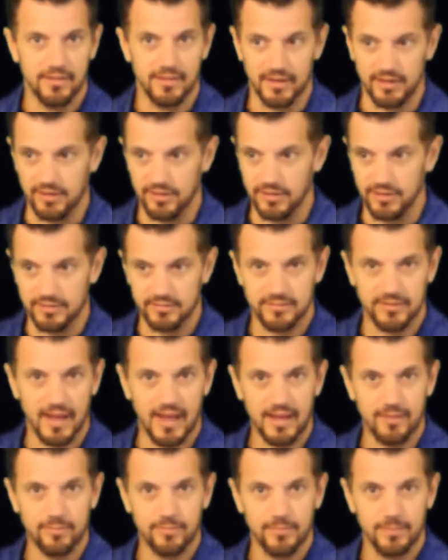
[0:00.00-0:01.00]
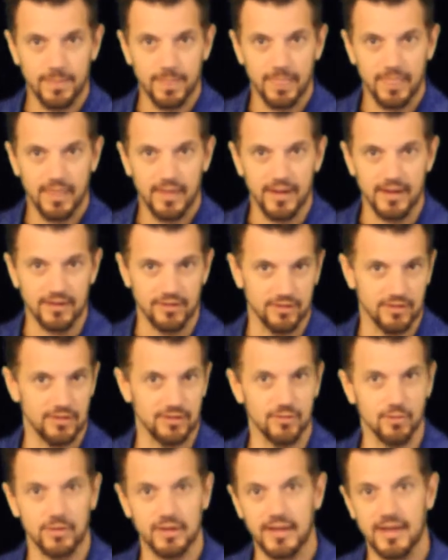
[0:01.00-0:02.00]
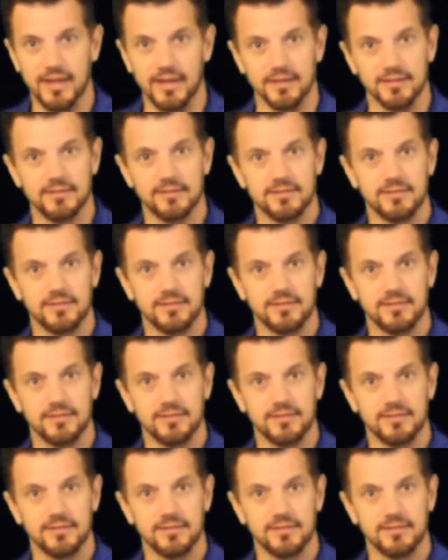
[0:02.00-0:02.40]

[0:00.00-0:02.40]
Then you're going to stop, and you're going to do it again